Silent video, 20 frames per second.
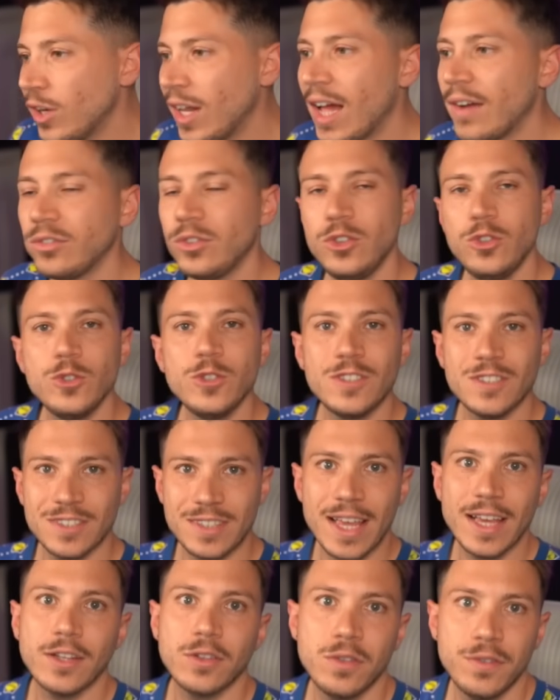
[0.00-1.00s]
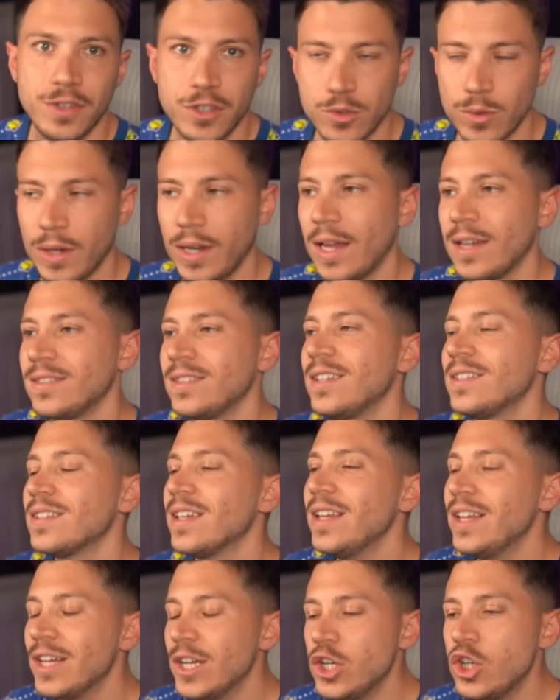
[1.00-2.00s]
have to use Seq to visualize this.
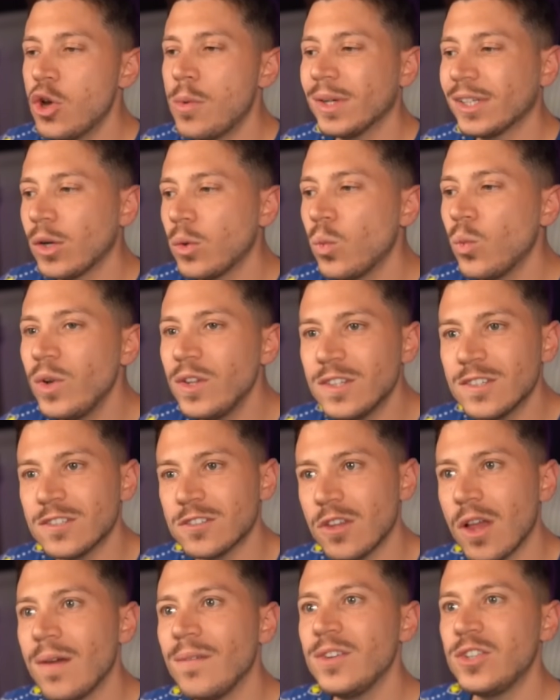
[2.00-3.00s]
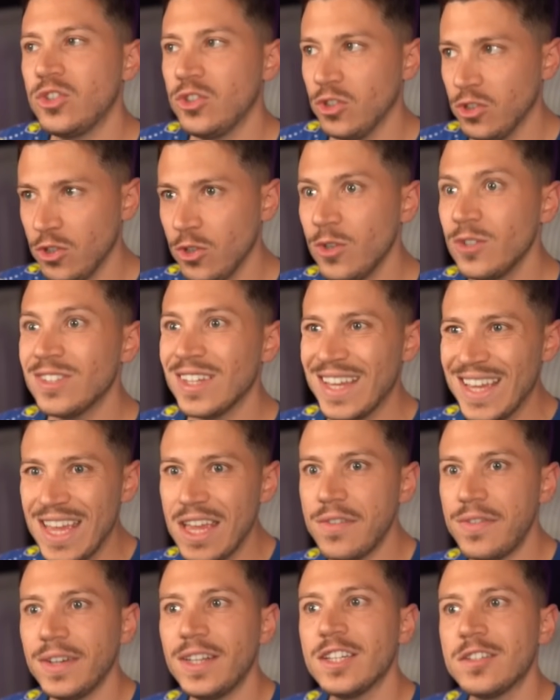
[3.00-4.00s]
No matter which service you use,
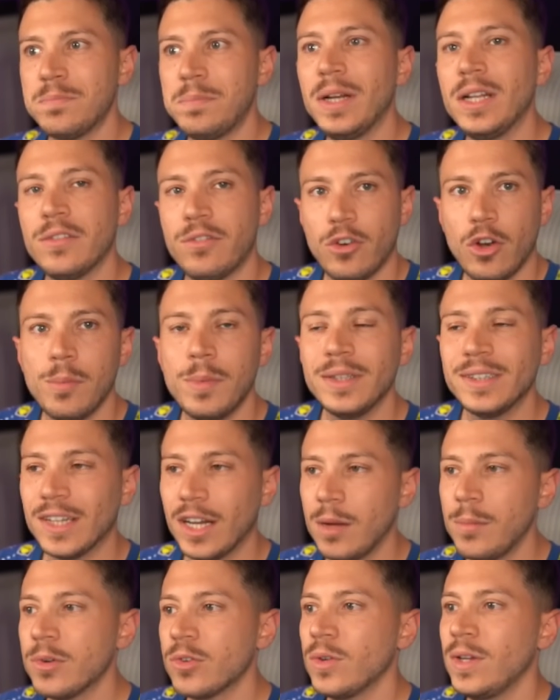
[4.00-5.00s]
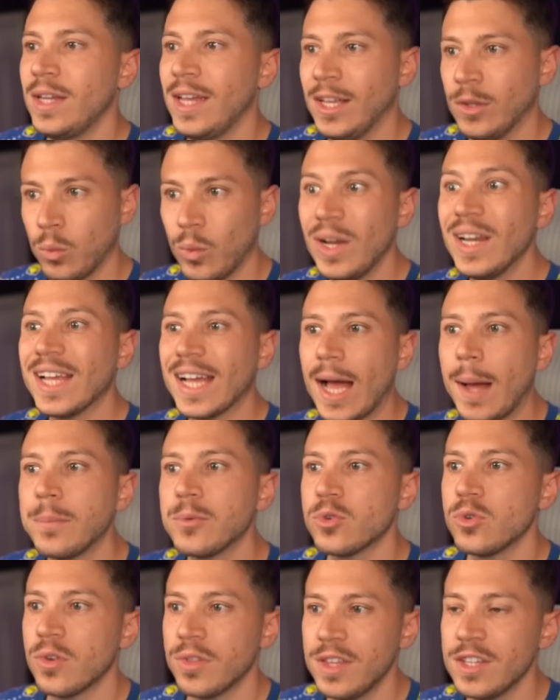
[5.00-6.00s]
if it is built for OpenTelemetry, it will
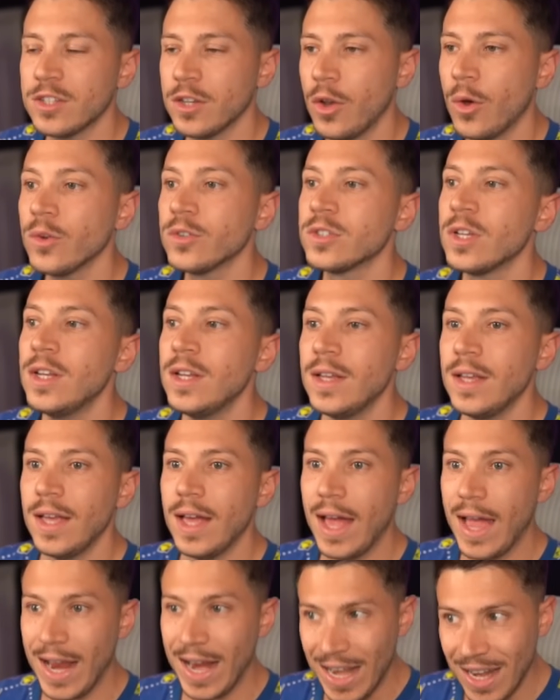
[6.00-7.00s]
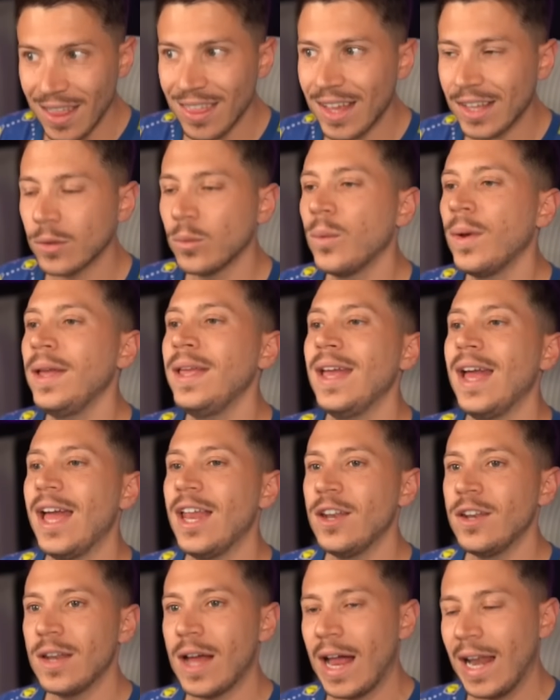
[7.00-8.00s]
capture these logs in that way
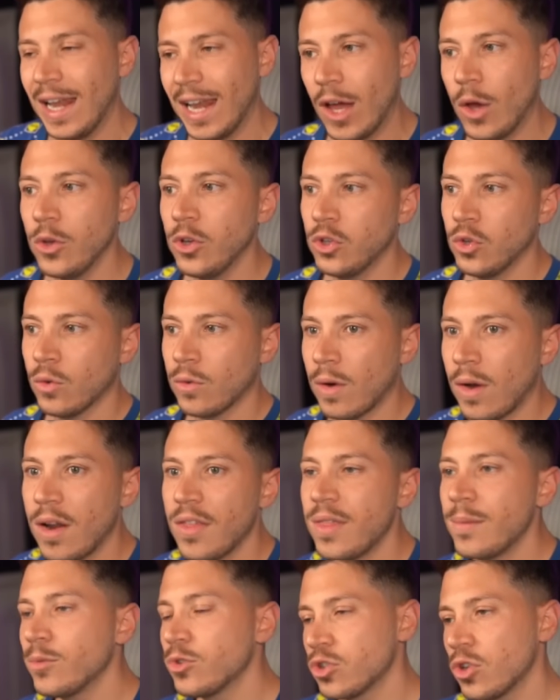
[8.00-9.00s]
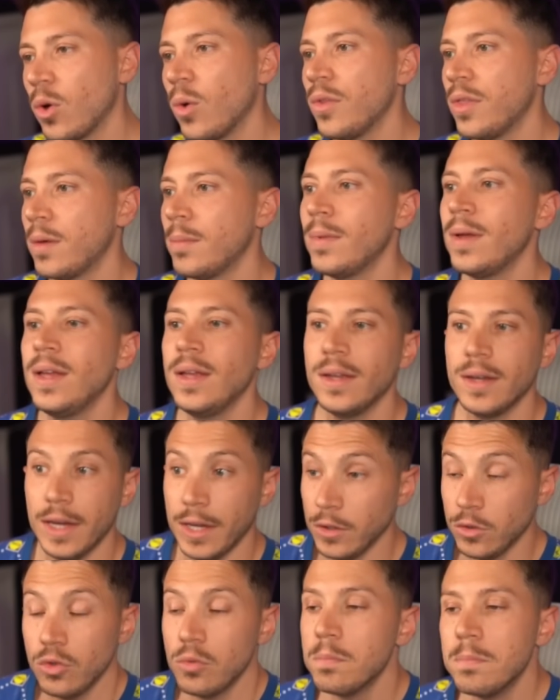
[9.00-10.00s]
and allow you to query them, show them,
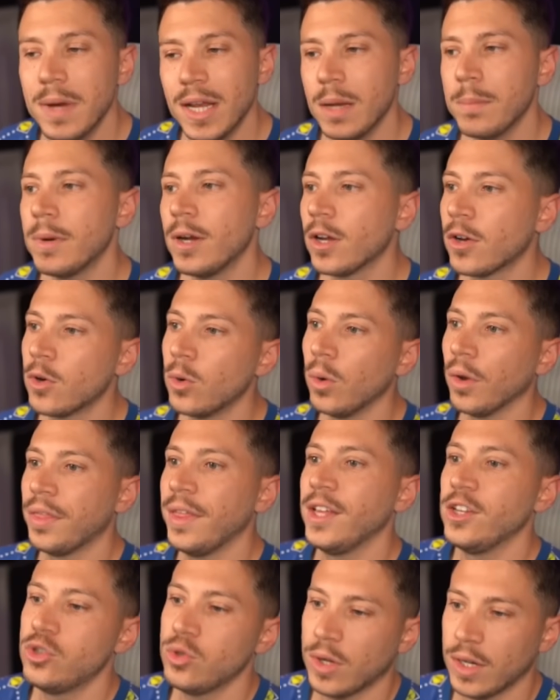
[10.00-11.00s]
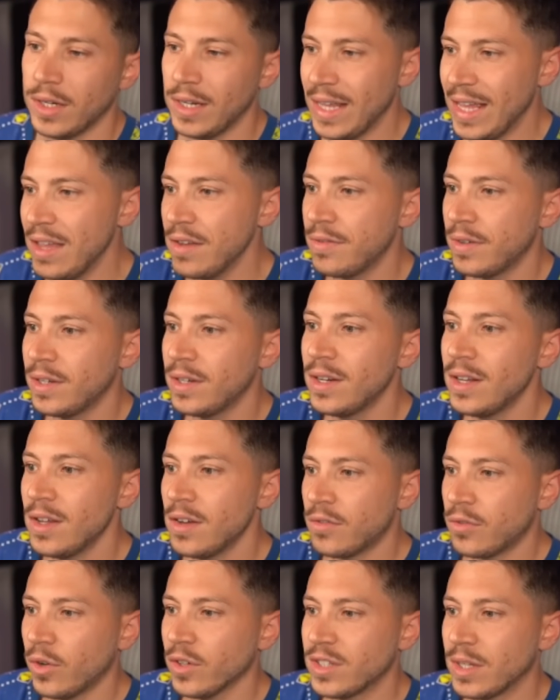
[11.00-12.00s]
and do many cool things. You can even,
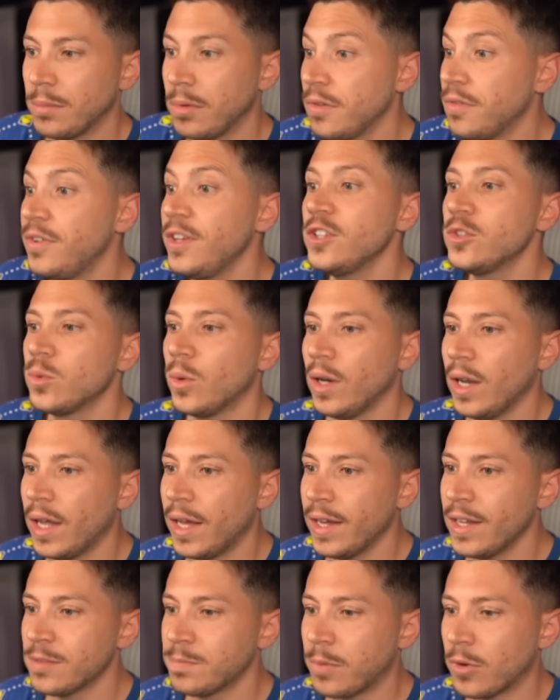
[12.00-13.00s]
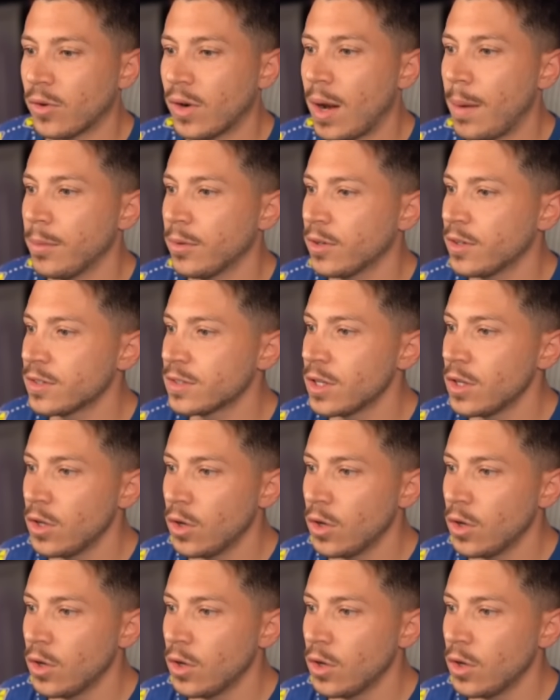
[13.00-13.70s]
for example, visualize parameters